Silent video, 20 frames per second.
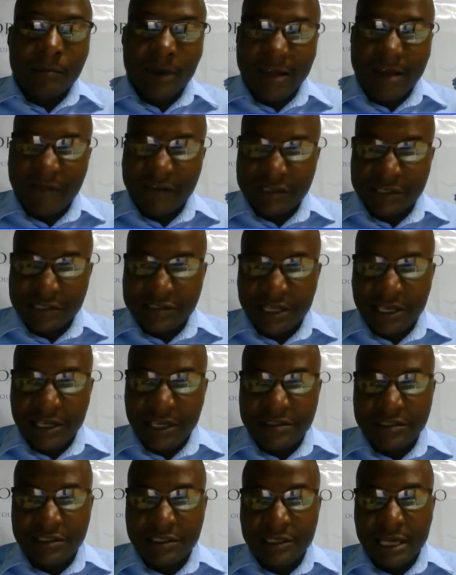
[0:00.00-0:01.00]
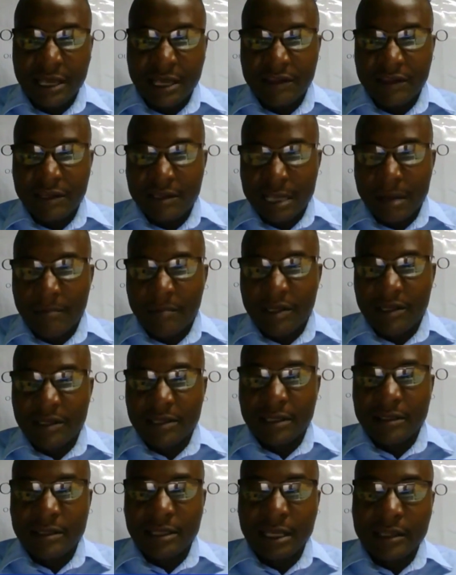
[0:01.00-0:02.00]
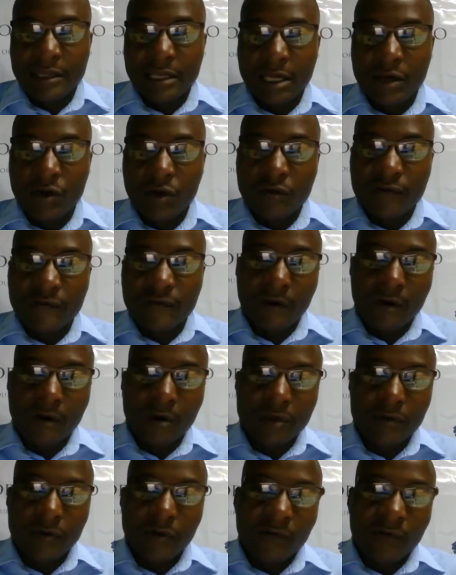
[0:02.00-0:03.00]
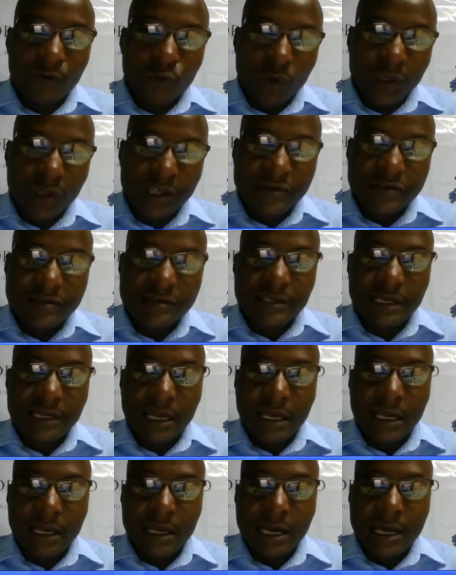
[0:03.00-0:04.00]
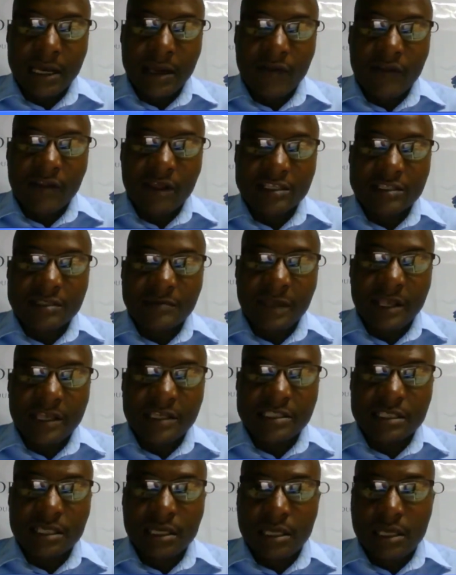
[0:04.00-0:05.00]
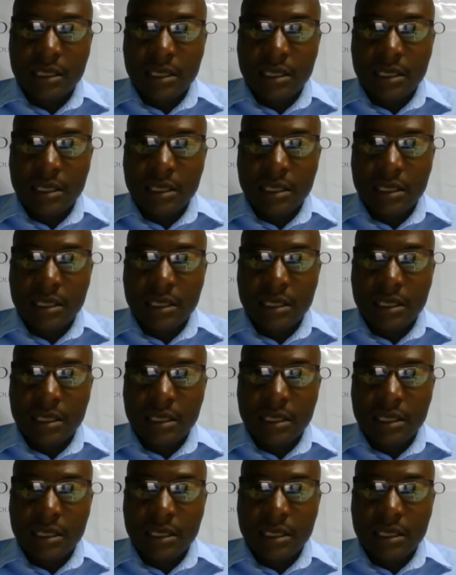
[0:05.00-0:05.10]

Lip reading: privatization, I think there are a lot of wins around that space.